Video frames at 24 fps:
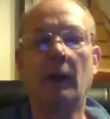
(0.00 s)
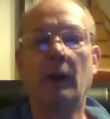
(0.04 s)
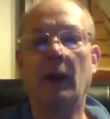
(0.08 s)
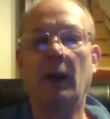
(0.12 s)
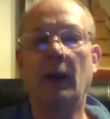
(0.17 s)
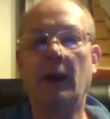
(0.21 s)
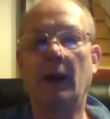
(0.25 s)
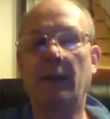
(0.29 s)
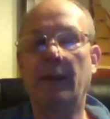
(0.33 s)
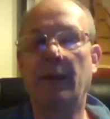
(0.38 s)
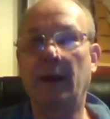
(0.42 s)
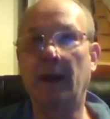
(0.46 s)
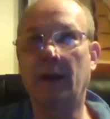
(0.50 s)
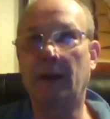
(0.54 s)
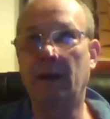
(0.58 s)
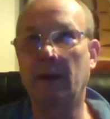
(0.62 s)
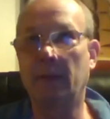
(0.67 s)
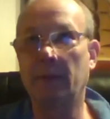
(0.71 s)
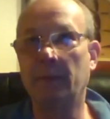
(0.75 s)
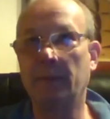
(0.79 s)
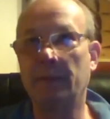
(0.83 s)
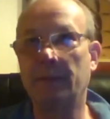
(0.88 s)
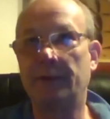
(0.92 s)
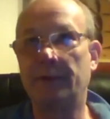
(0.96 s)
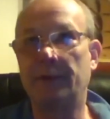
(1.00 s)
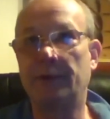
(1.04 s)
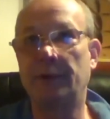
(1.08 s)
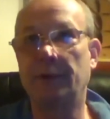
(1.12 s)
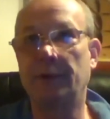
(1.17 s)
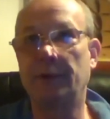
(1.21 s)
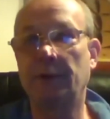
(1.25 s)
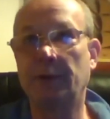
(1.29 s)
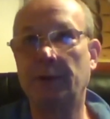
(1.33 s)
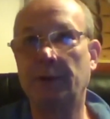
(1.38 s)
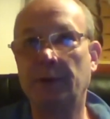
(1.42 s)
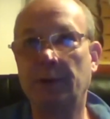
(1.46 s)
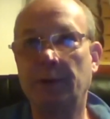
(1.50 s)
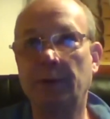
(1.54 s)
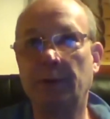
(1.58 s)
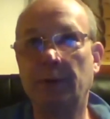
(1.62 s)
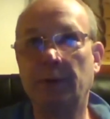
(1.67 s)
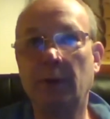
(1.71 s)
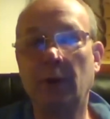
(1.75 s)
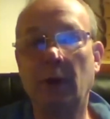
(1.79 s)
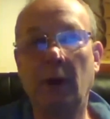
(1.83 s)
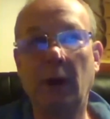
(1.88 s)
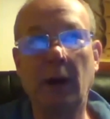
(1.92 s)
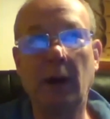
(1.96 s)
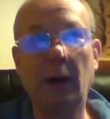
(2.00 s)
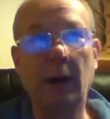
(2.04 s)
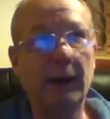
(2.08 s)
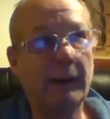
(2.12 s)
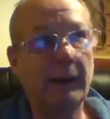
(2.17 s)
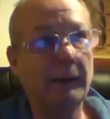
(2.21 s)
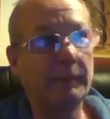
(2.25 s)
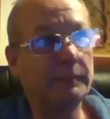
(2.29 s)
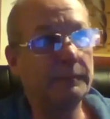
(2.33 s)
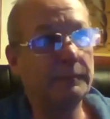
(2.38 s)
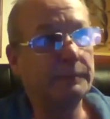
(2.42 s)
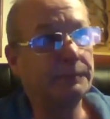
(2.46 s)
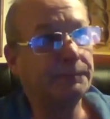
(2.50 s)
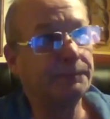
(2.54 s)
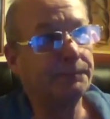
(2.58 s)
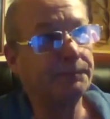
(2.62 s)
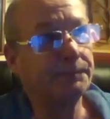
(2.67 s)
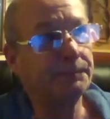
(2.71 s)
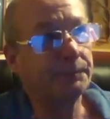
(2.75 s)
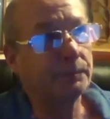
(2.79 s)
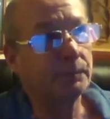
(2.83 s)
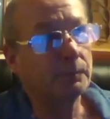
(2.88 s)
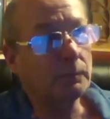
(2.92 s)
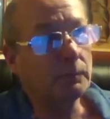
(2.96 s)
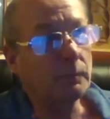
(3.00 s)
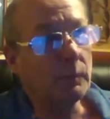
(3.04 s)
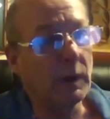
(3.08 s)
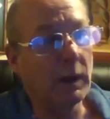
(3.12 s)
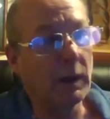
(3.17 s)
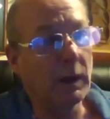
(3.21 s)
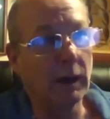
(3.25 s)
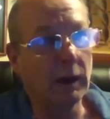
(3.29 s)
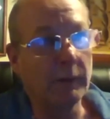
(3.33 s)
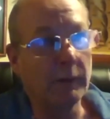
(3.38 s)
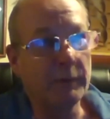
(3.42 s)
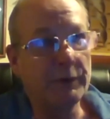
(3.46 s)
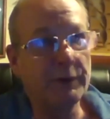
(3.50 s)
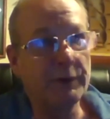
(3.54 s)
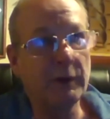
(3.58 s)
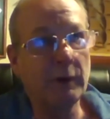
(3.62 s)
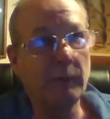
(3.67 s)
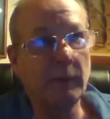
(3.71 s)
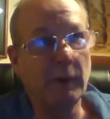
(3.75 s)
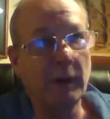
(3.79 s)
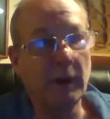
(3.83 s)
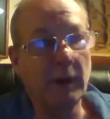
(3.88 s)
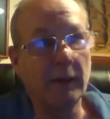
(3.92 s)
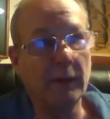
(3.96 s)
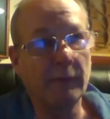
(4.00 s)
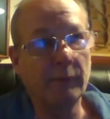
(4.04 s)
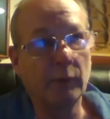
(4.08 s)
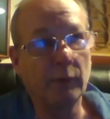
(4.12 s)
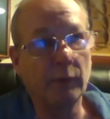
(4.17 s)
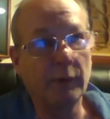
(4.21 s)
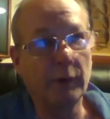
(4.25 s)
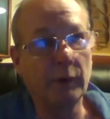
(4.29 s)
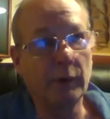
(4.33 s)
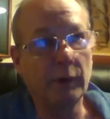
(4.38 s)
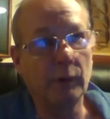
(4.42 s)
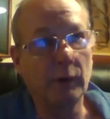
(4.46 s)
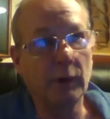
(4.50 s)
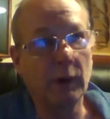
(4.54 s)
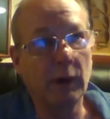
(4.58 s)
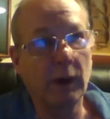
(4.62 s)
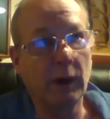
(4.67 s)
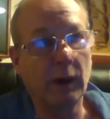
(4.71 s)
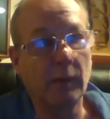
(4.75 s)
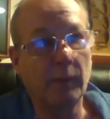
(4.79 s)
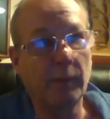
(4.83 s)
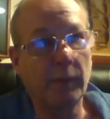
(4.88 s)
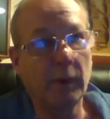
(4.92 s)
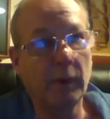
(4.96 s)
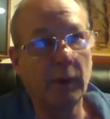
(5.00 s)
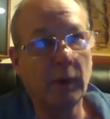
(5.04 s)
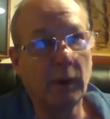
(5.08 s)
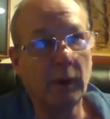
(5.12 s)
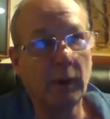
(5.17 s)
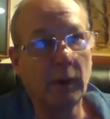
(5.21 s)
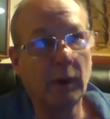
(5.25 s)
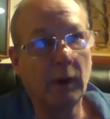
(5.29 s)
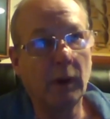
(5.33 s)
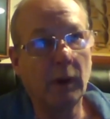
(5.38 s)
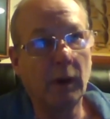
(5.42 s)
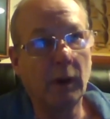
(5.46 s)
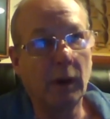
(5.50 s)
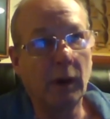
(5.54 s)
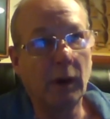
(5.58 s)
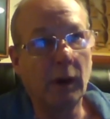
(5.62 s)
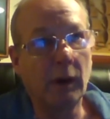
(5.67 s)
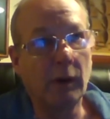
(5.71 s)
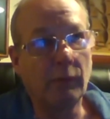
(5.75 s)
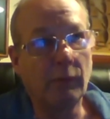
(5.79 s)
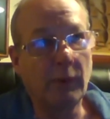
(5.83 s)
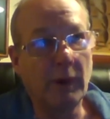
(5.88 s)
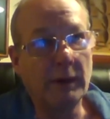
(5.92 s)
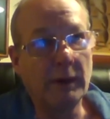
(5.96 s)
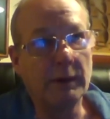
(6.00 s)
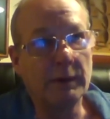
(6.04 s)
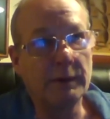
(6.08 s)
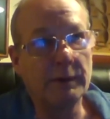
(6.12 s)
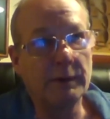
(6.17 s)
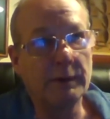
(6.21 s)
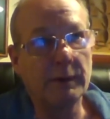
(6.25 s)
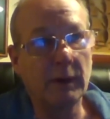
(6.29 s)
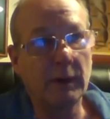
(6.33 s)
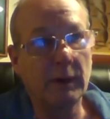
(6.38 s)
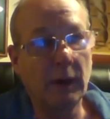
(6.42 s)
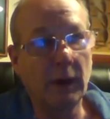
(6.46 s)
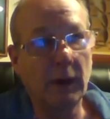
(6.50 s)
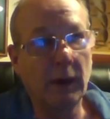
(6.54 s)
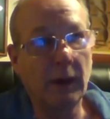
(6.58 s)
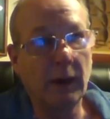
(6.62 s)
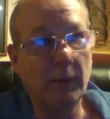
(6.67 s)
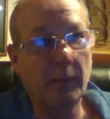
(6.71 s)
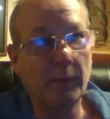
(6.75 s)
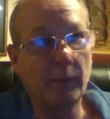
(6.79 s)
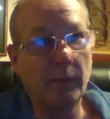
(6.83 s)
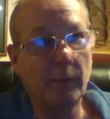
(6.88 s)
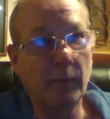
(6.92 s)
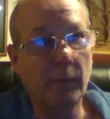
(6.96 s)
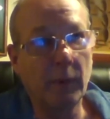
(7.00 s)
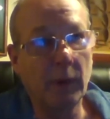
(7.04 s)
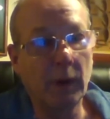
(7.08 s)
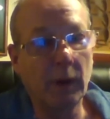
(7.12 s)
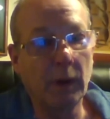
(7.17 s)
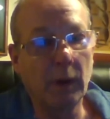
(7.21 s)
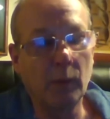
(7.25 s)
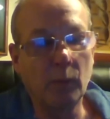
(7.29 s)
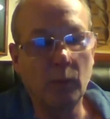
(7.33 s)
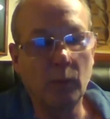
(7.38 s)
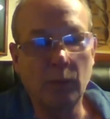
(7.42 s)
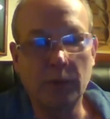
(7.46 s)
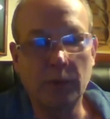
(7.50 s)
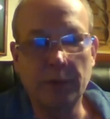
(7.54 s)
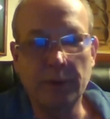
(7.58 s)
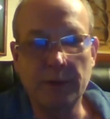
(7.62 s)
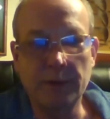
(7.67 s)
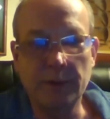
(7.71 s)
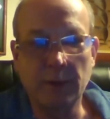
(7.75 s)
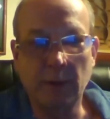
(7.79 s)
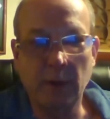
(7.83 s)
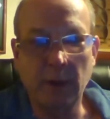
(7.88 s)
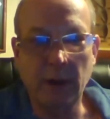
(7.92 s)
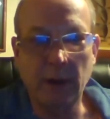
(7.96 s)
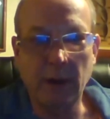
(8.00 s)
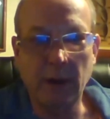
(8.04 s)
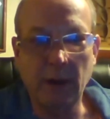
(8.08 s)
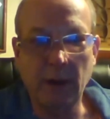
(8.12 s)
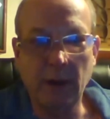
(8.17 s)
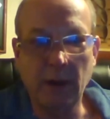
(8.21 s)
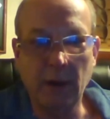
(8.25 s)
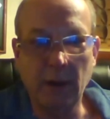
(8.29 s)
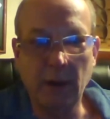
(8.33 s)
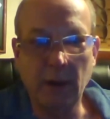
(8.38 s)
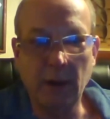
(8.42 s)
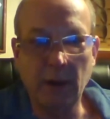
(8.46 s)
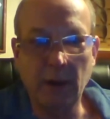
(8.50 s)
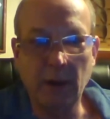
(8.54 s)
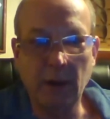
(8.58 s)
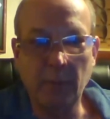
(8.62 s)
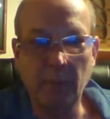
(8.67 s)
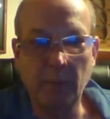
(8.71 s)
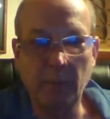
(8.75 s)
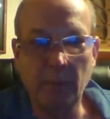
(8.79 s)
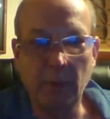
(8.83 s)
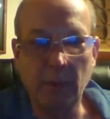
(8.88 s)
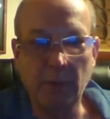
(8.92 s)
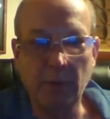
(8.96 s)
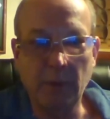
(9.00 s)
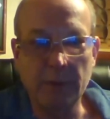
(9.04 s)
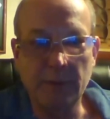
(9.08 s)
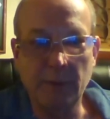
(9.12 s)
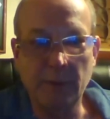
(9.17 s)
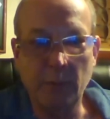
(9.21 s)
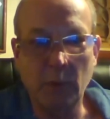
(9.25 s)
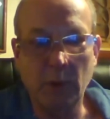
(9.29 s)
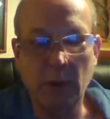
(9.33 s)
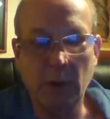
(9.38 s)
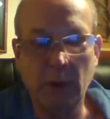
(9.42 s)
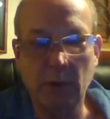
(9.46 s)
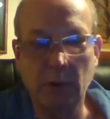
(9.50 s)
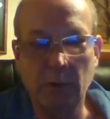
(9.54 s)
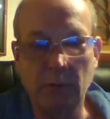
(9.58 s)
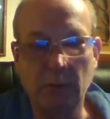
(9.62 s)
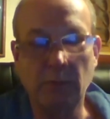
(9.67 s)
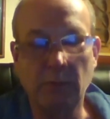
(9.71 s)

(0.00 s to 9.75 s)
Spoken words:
And that comes to, and I'm assuming therefore that your club rents waters on a reservoir or